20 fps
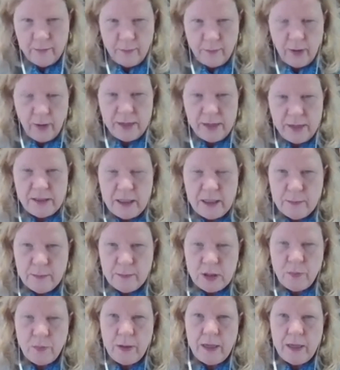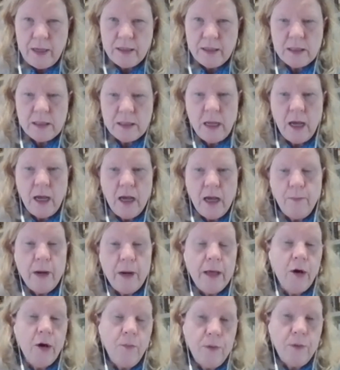my team space,
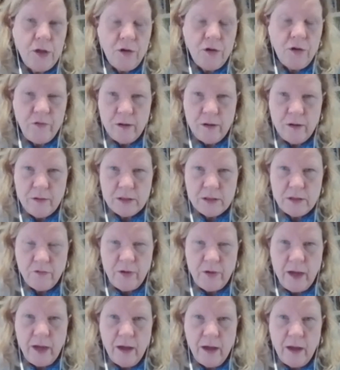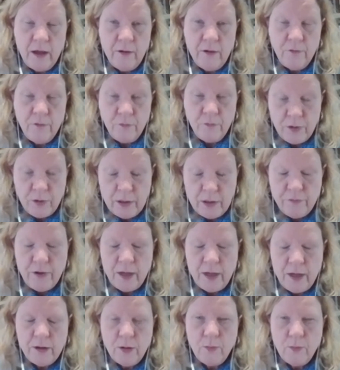but I hope that you found this a really
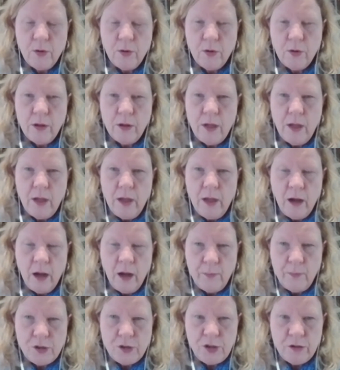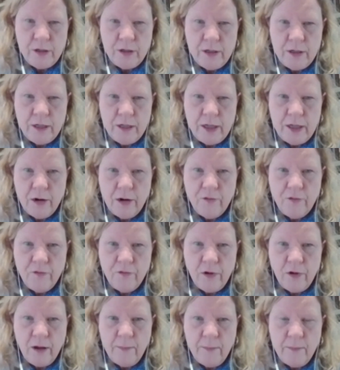valuable opportunity to hear
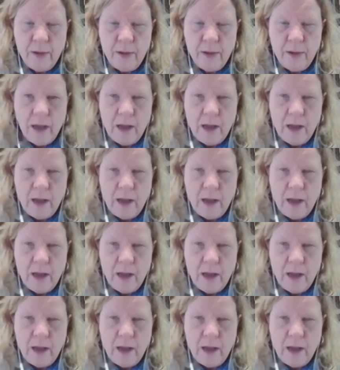from